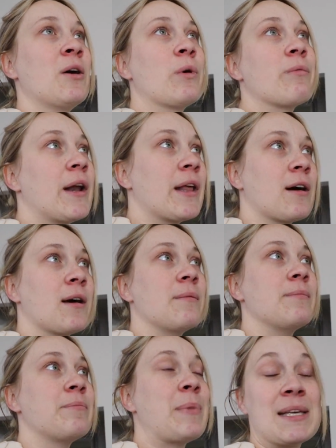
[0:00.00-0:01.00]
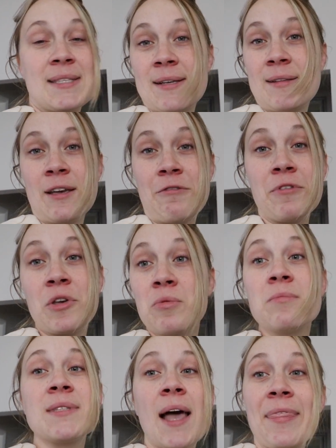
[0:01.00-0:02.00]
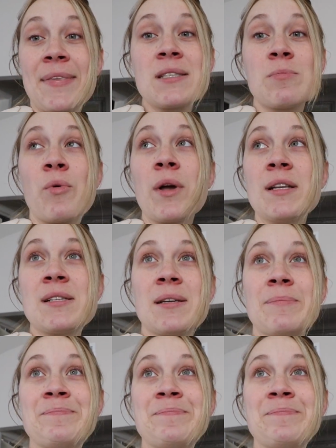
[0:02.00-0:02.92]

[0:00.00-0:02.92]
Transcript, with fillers: we're running on basically fumes at this point.